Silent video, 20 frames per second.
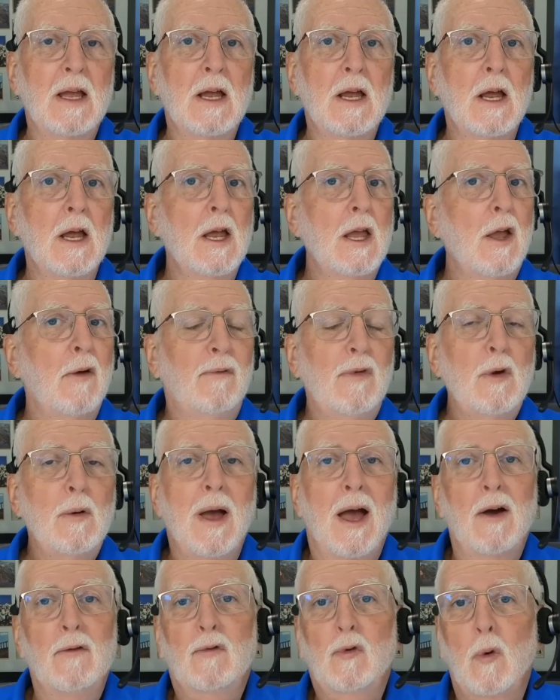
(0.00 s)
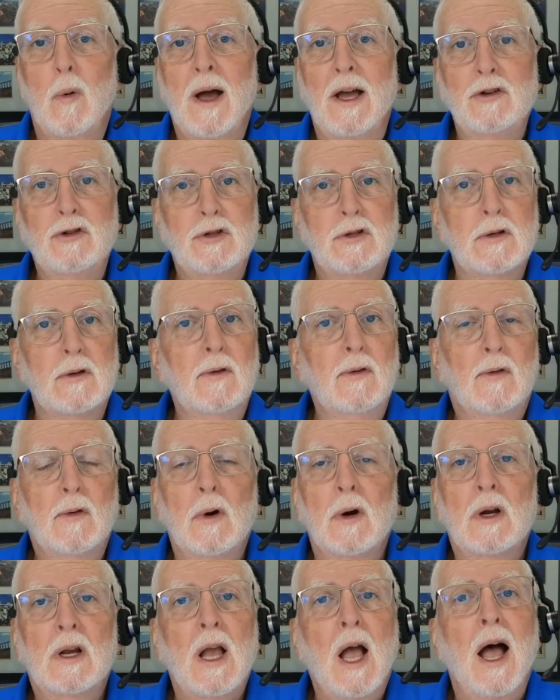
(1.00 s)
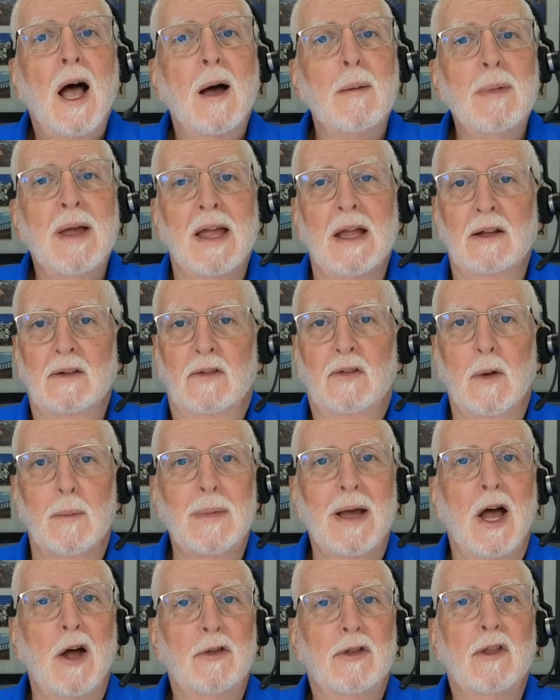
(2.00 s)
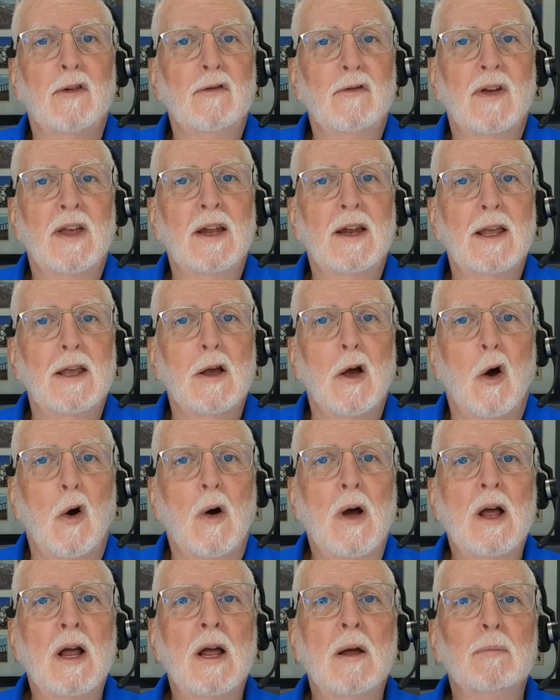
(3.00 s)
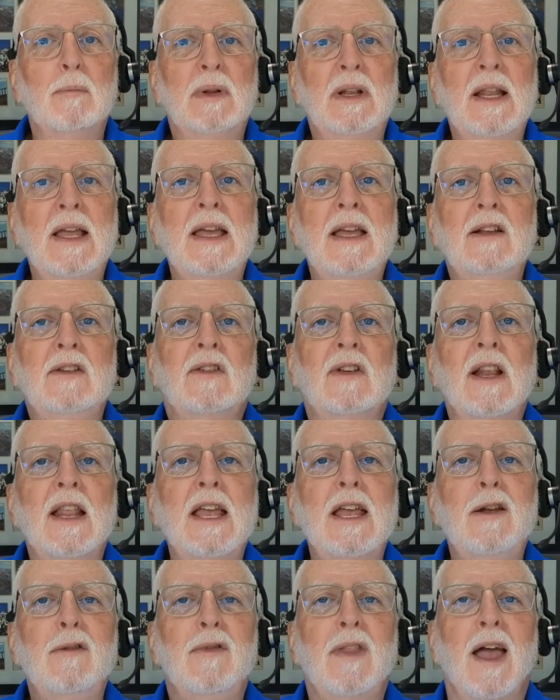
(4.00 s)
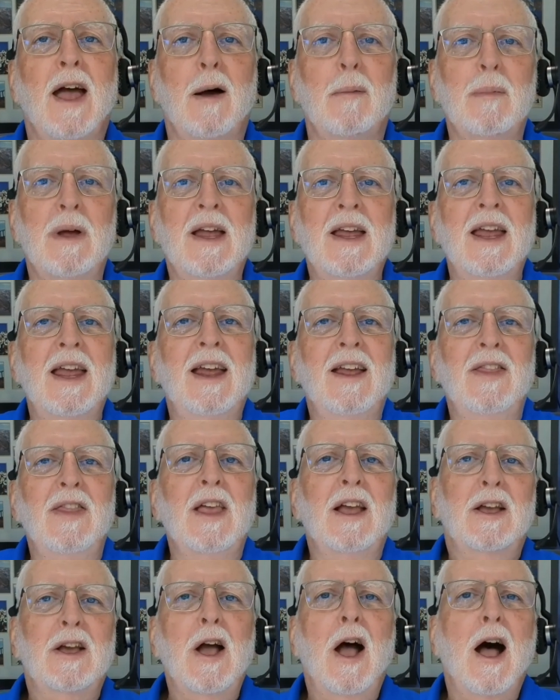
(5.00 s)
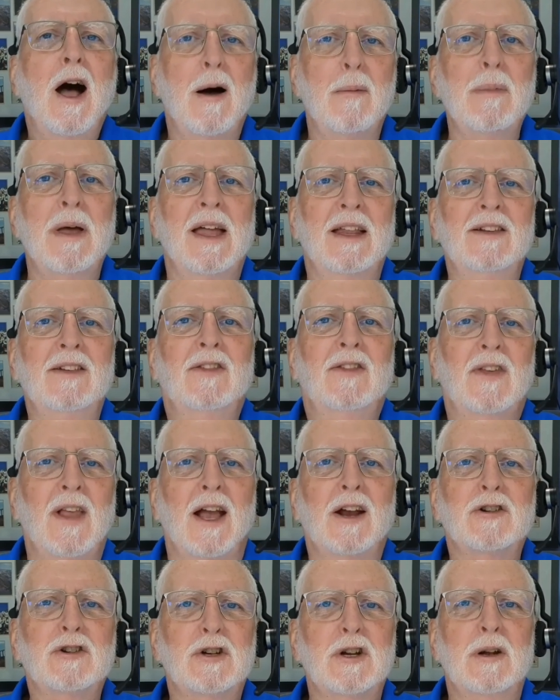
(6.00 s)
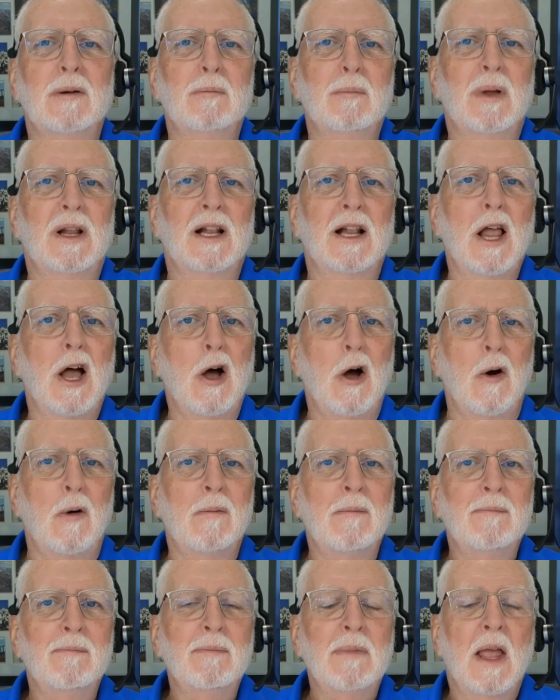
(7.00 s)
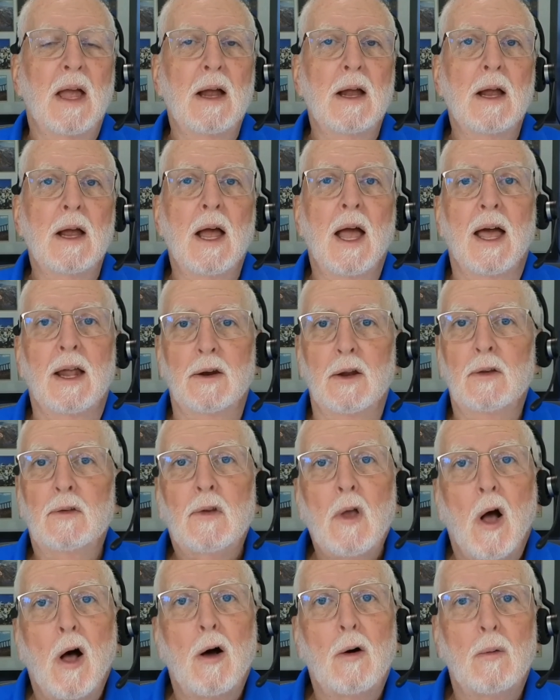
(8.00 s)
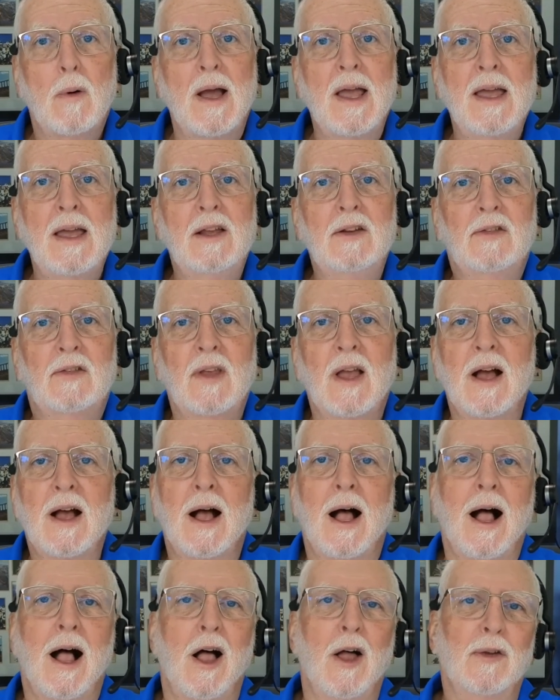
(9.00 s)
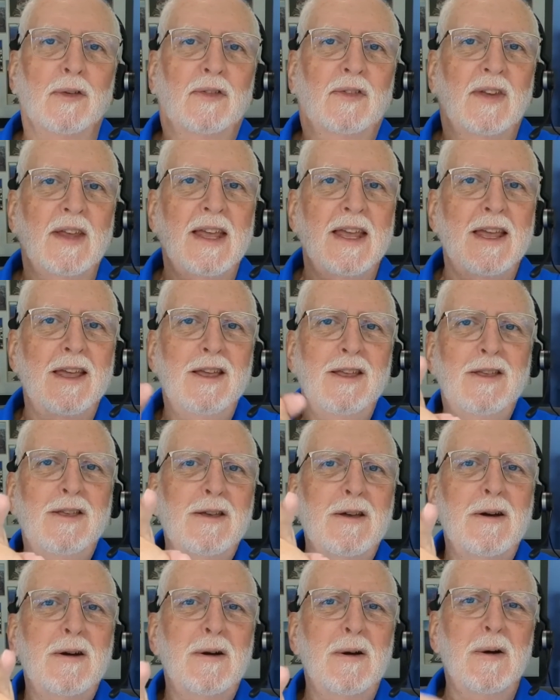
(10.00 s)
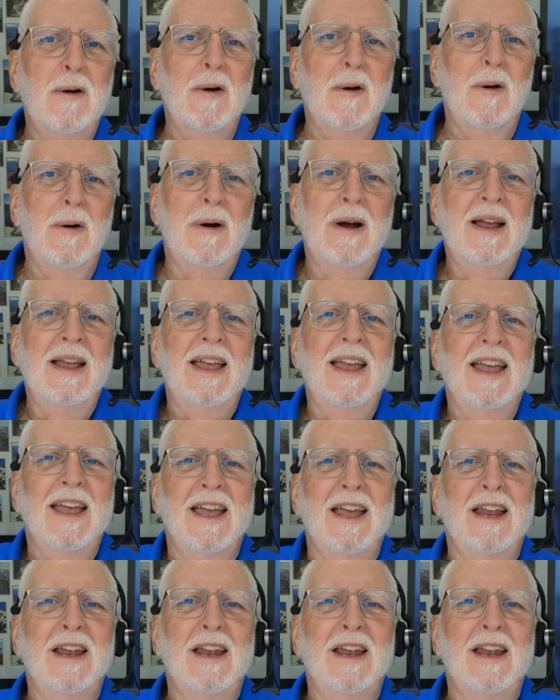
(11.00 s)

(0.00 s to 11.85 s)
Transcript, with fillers: If you have questions or comments about the video, please leave them in the comment section below. And as always, I'll see you in